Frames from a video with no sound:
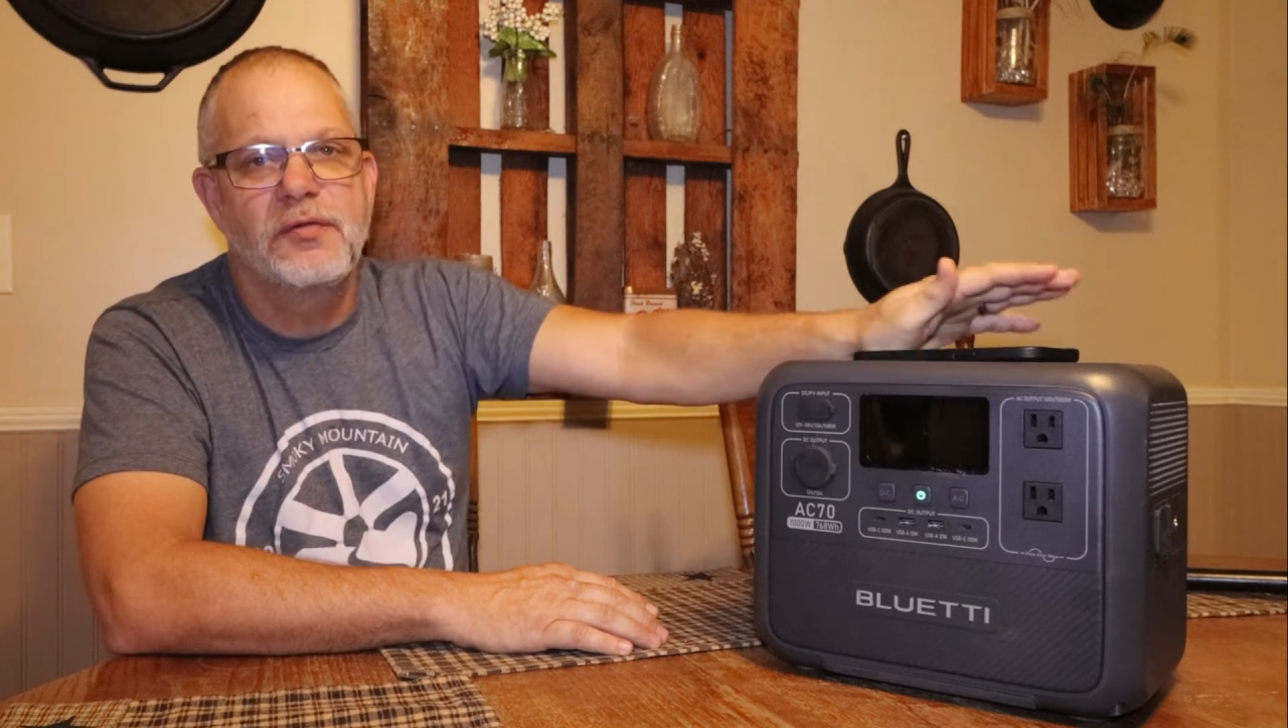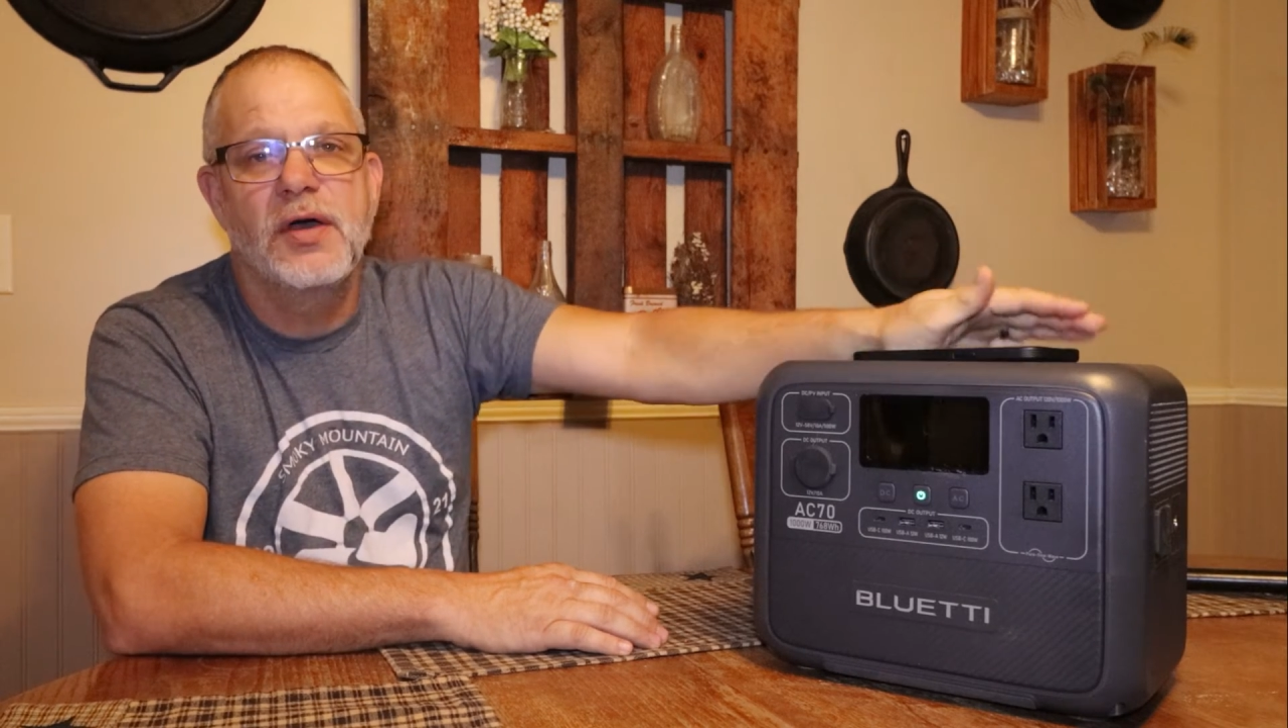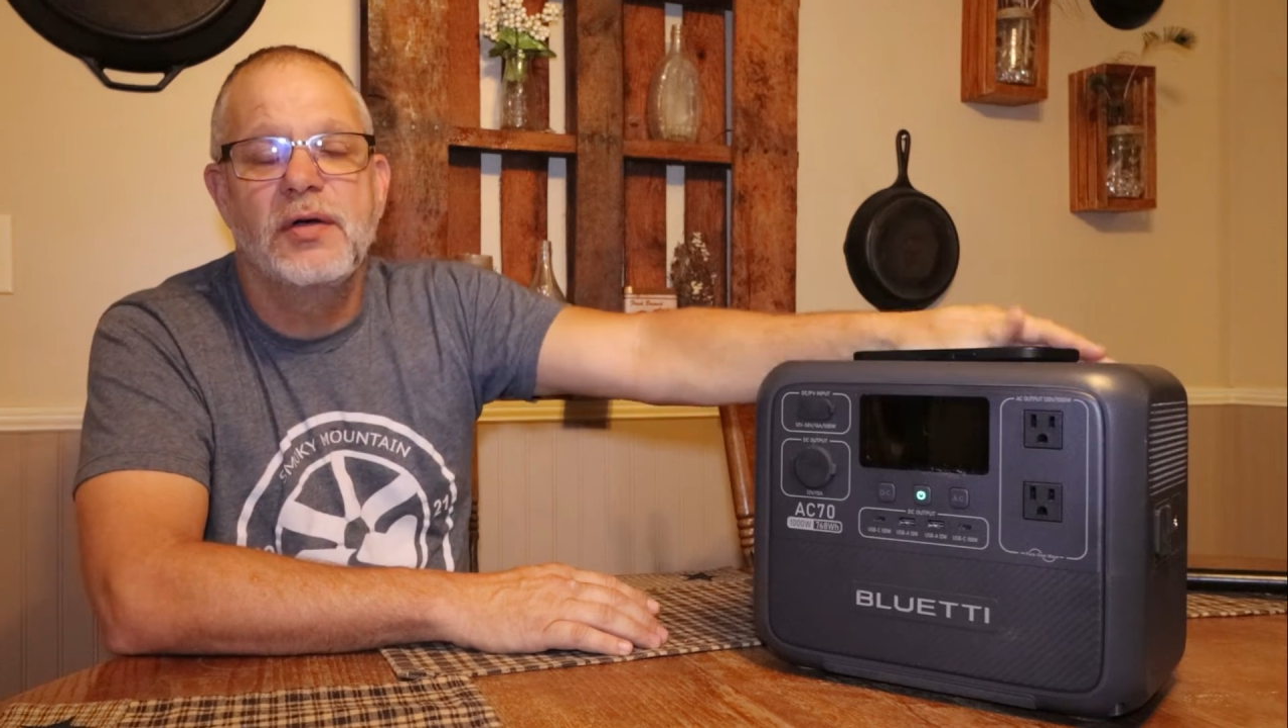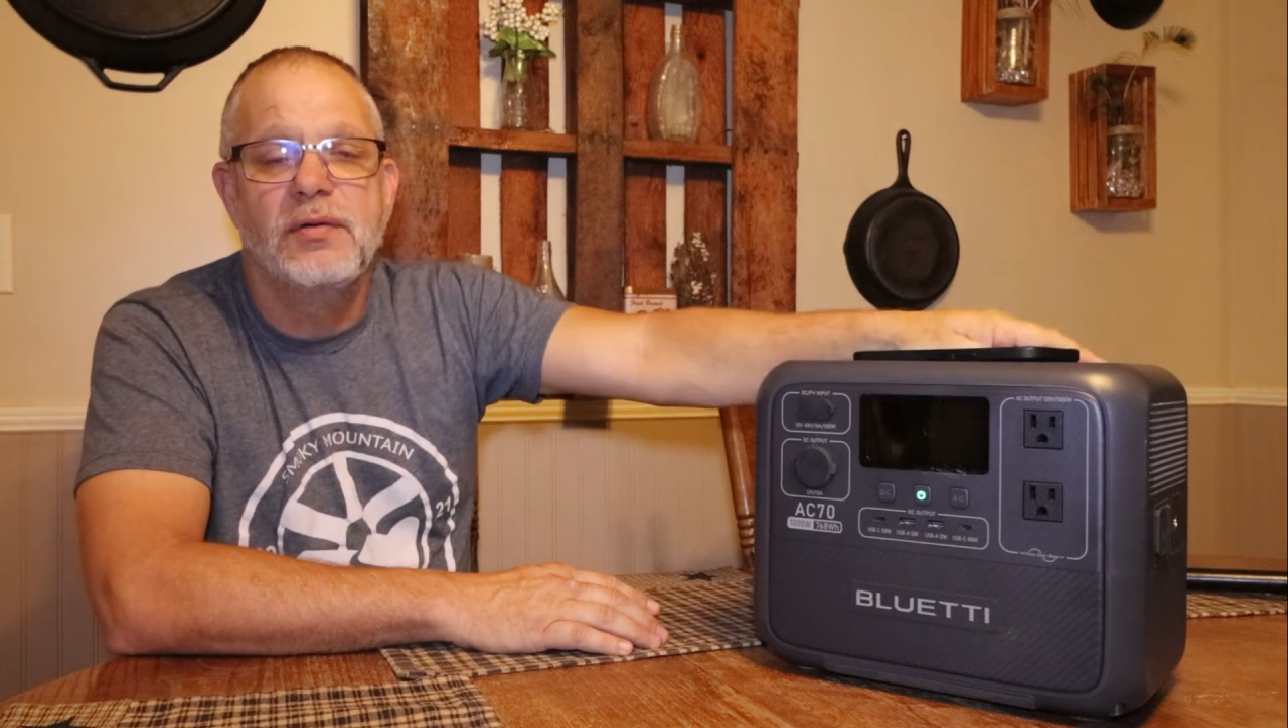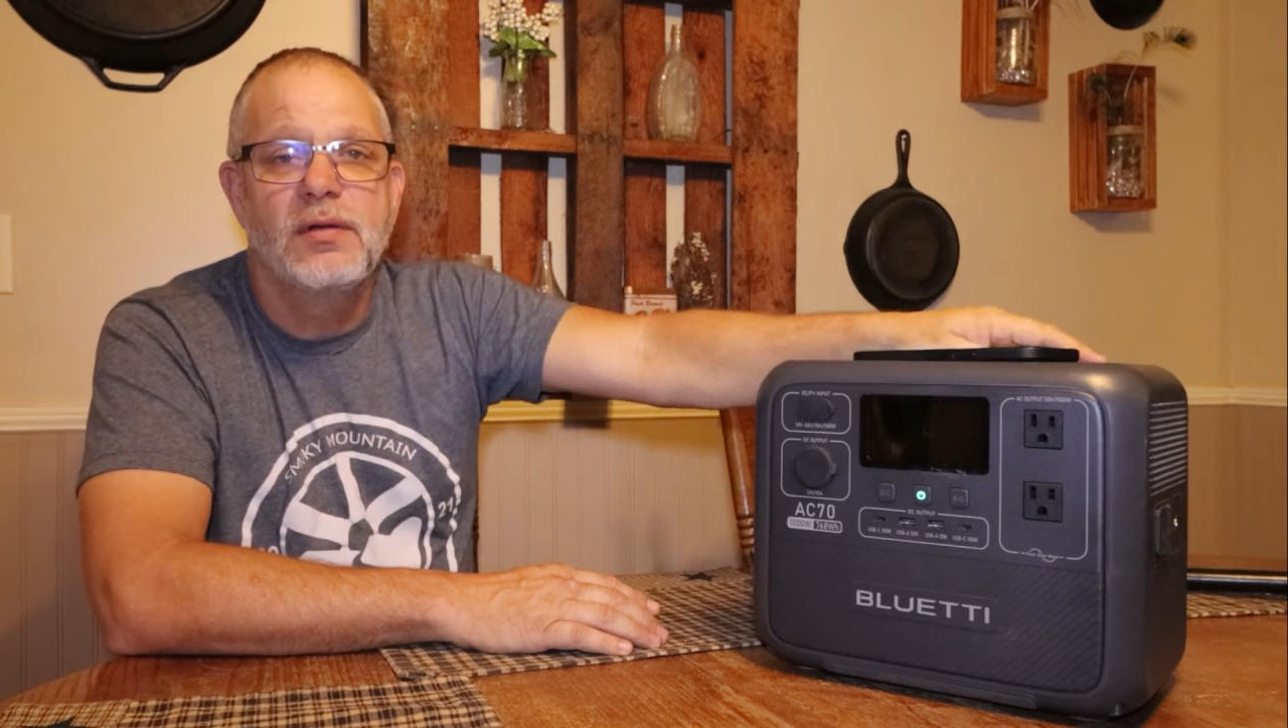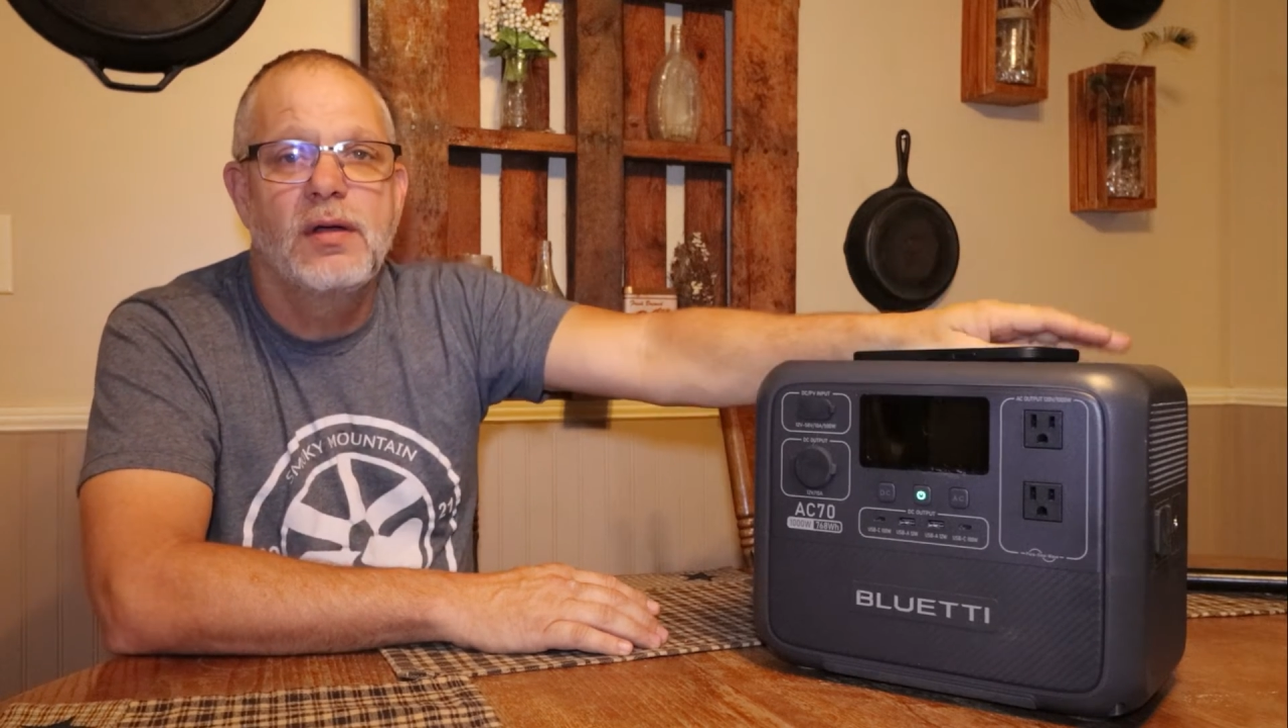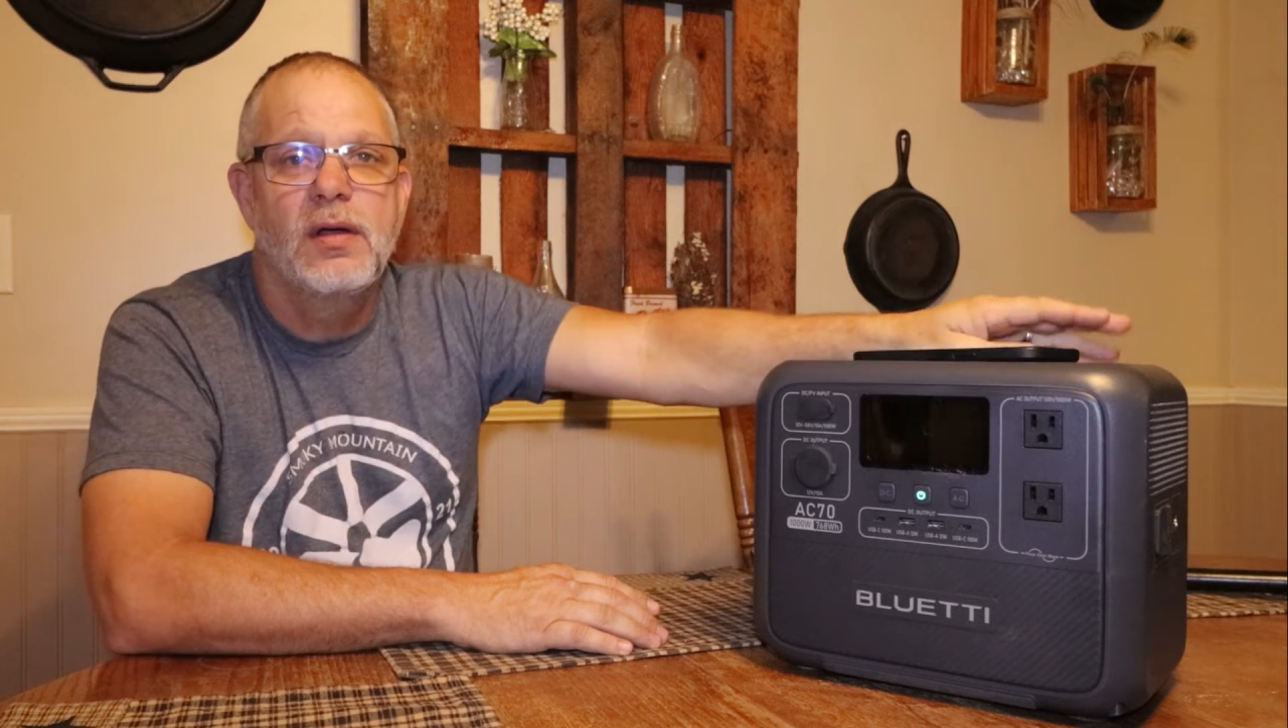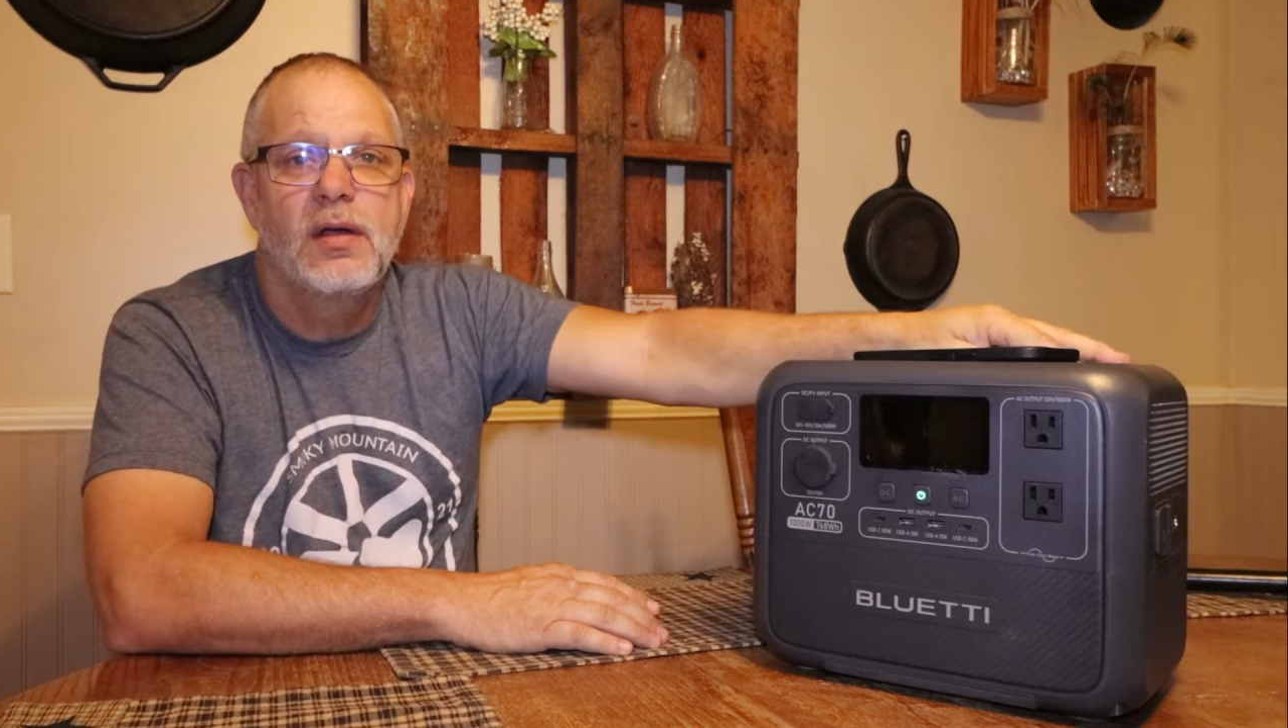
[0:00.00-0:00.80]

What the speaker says: phone